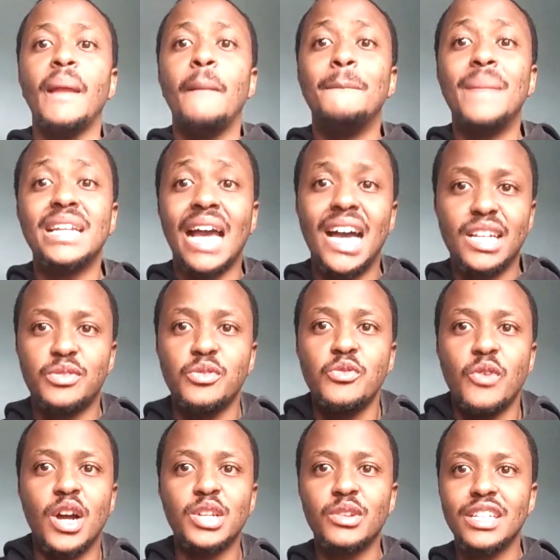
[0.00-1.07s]
But us who
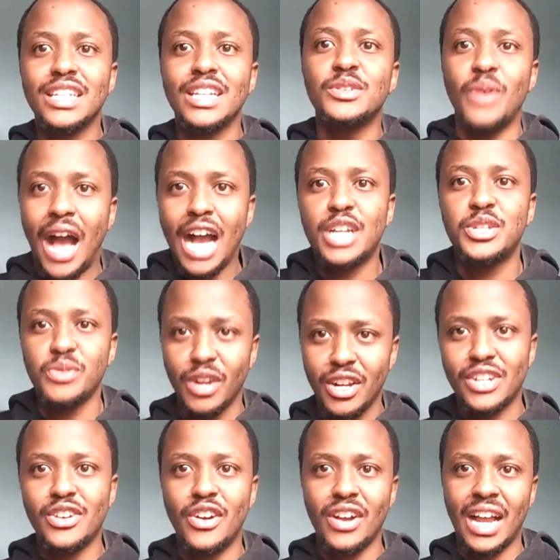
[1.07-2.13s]
want to listen to
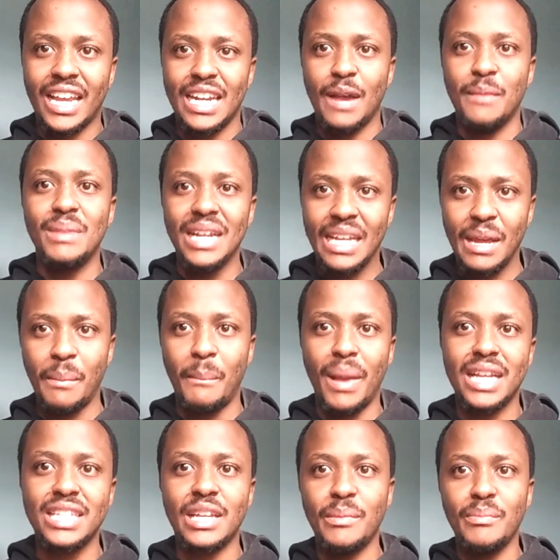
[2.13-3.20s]
actual rock, like, you know, Breaking
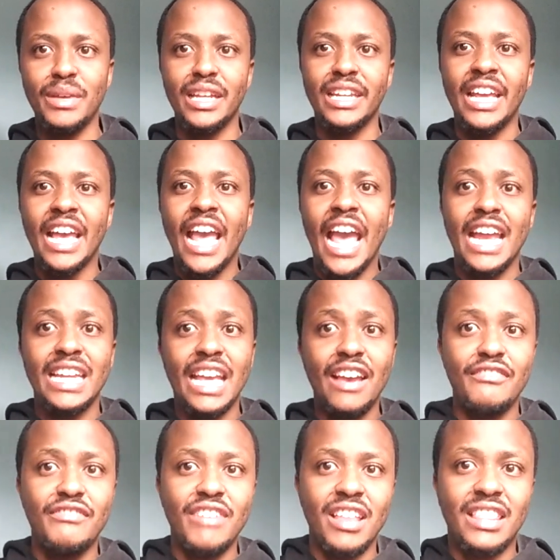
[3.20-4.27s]
Benjamin and
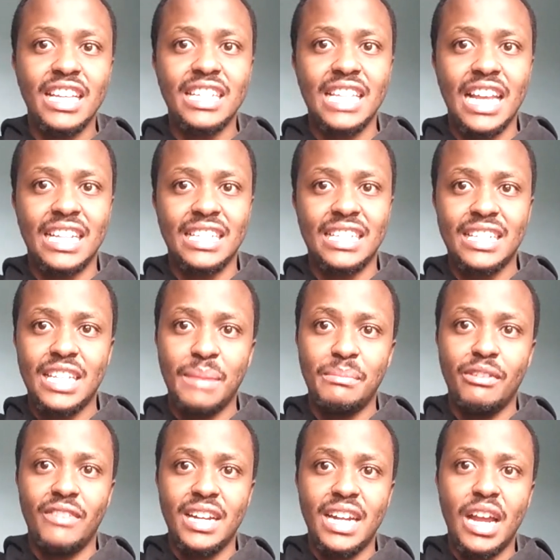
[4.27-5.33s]
heavier things like System
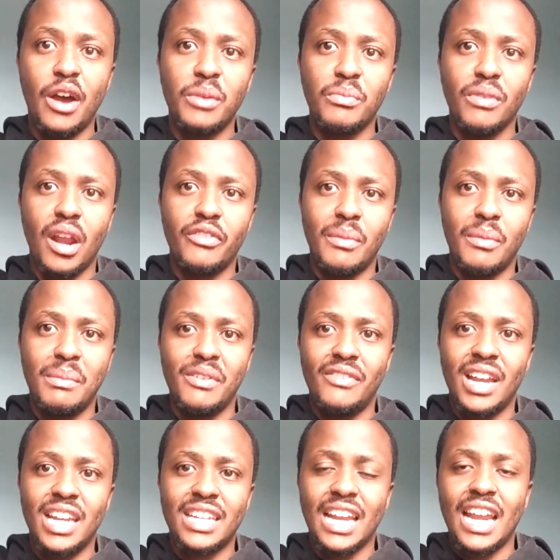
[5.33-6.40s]
of a Down, Bullet for My
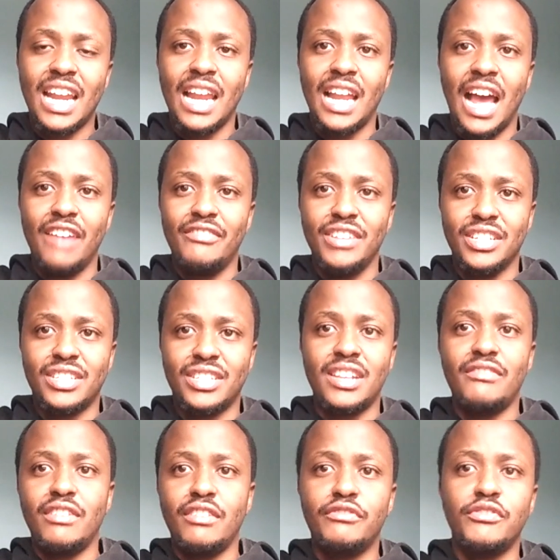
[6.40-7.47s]
Valentine, and Avenged
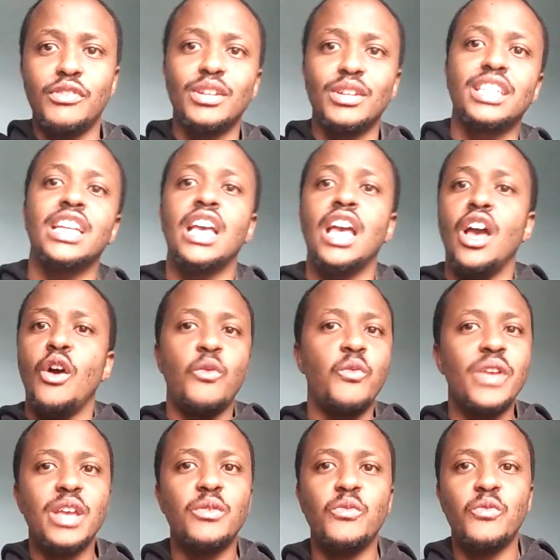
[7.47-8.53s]
Sevenfold,
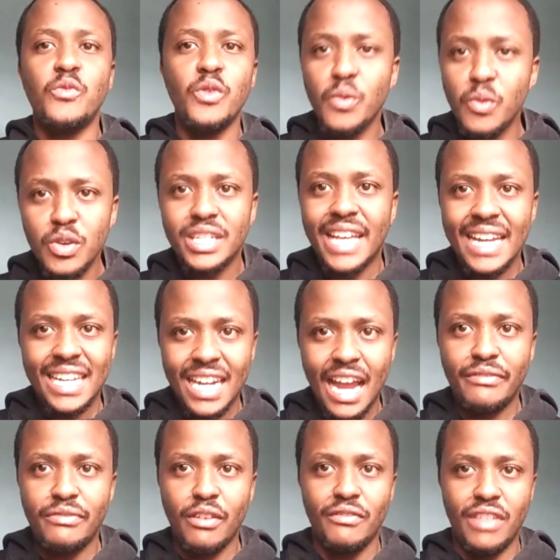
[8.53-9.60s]
we would get
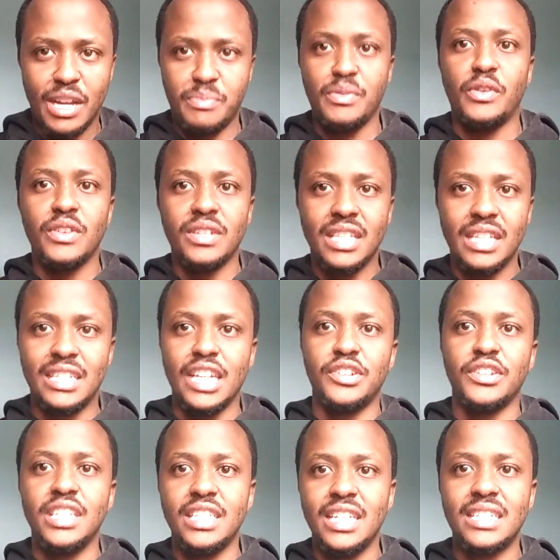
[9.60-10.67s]
enough of that because the
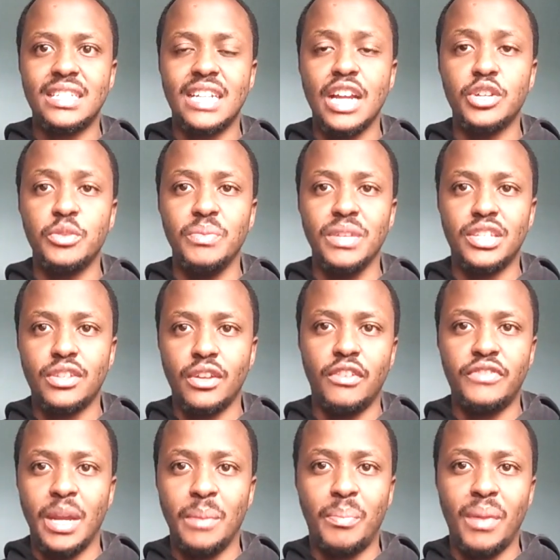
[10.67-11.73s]
station is just trying to be
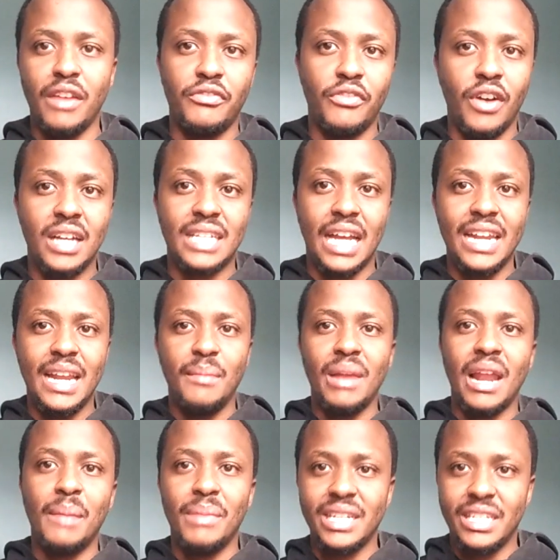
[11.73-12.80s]
soft and play for us Adam
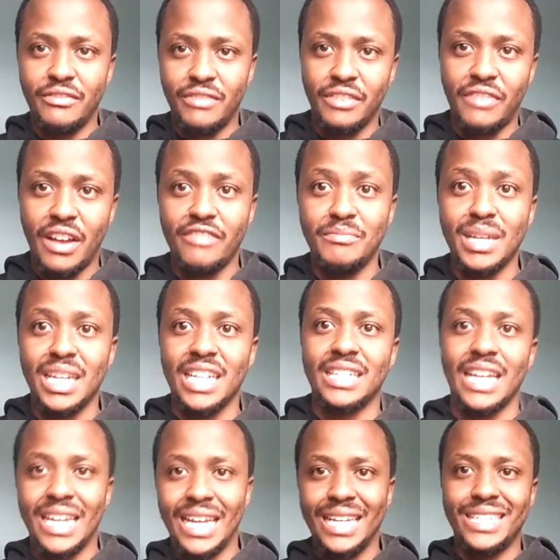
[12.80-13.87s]
Lambert every 5 minutes
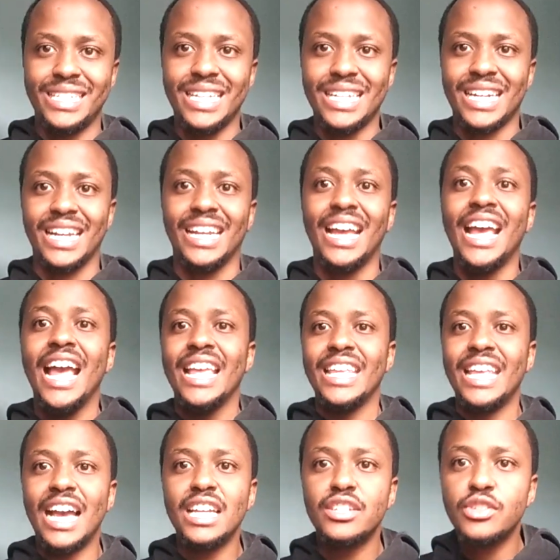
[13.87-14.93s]
and Ed Sheeran.
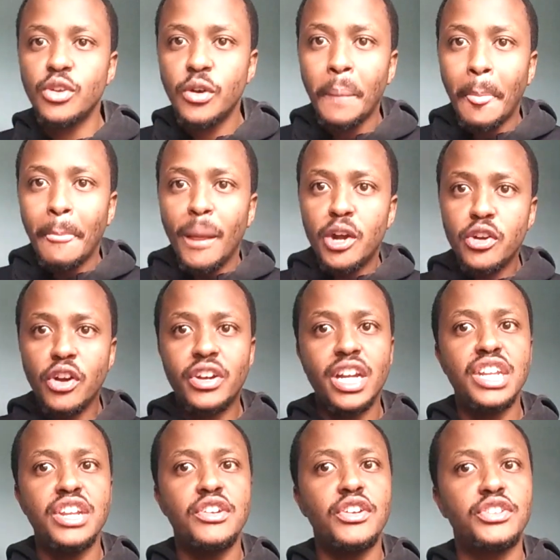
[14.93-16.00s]
Yeah, so
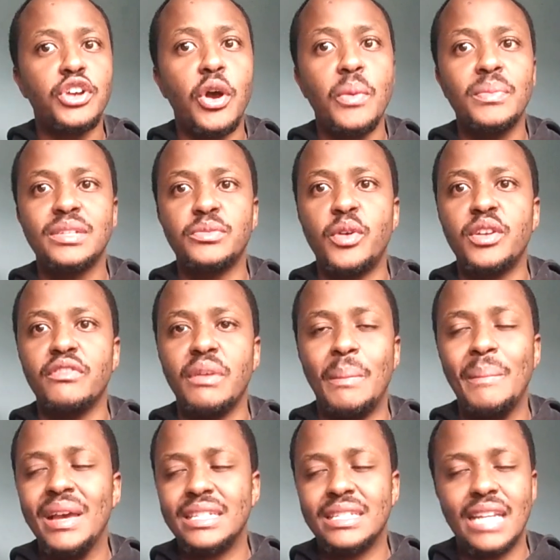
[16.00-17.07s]
rockradio.com is one of the
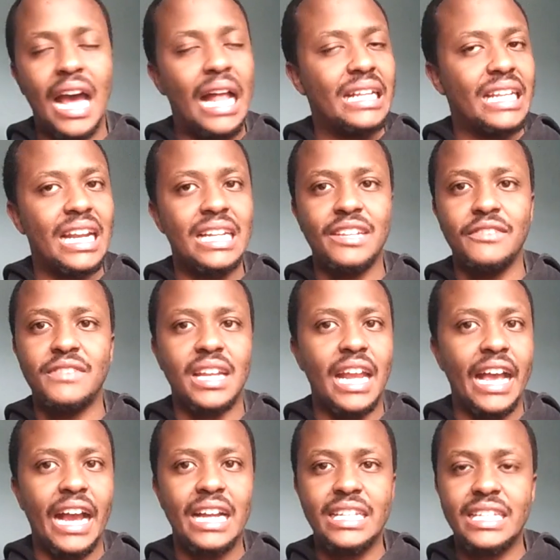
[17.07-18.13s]
best alternatives that
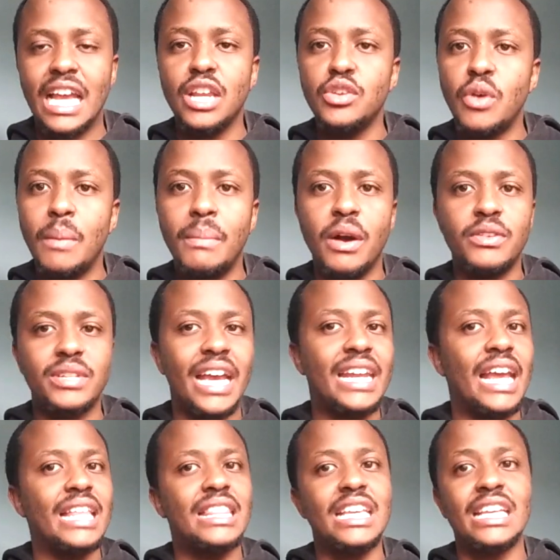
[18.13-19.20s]
I can tell you about,
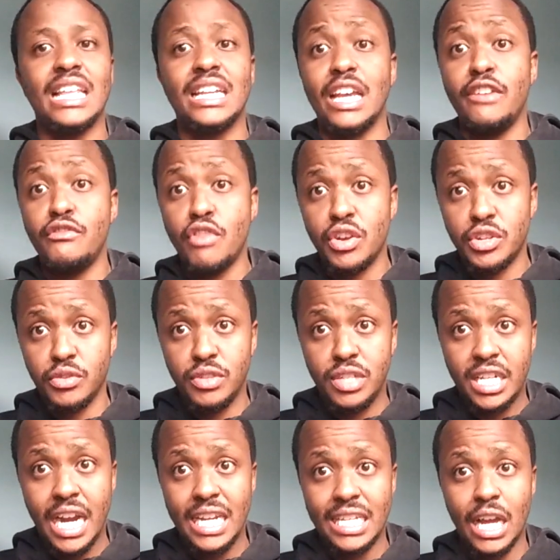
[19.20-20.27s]
and I think that everyone should
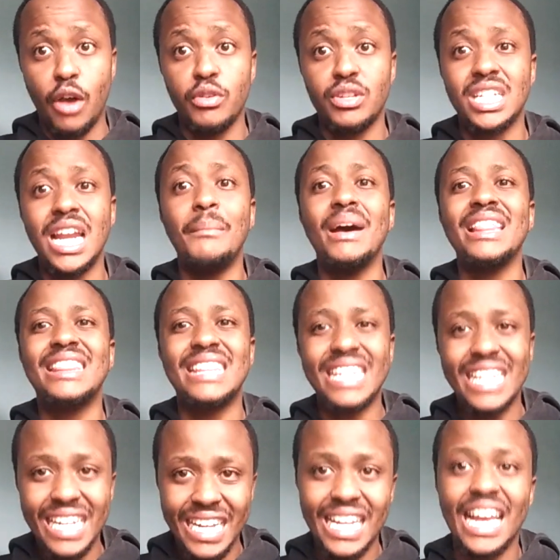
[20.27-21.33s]
try it out. Number
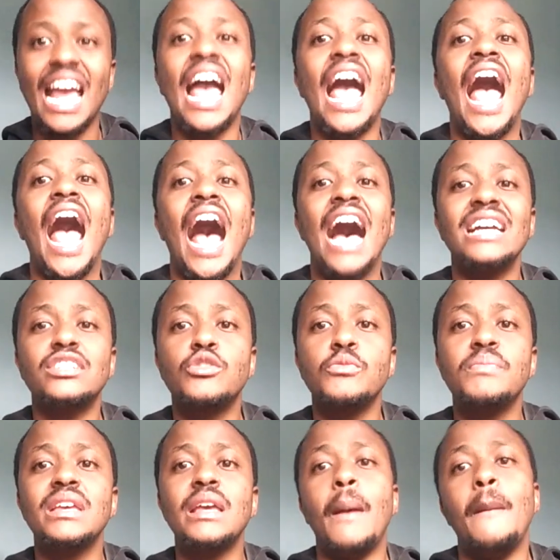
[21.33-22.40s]
three has to
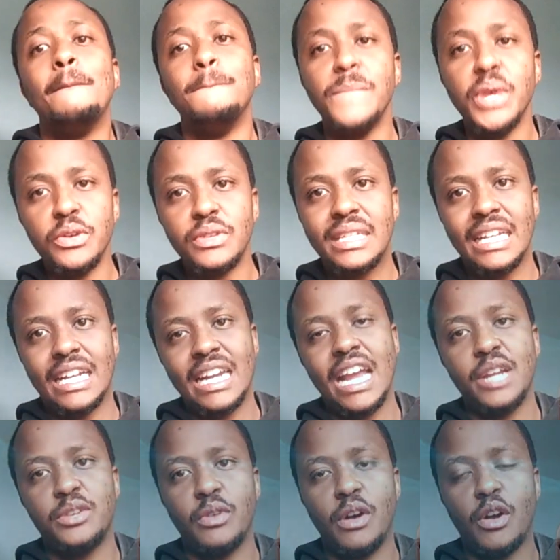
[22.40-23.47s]
be MYUZIQ
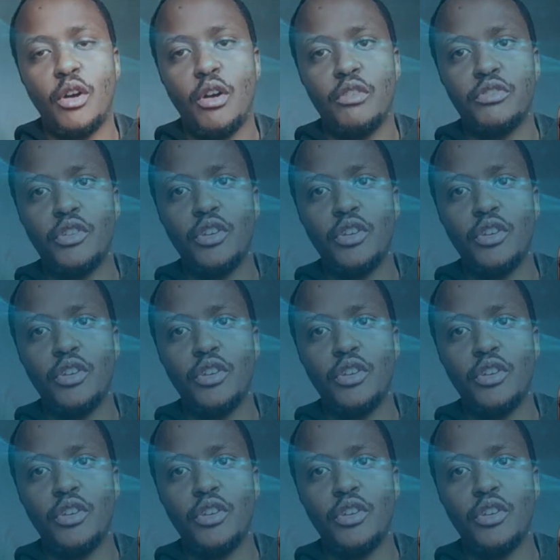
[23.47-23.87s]
NETWORK. Of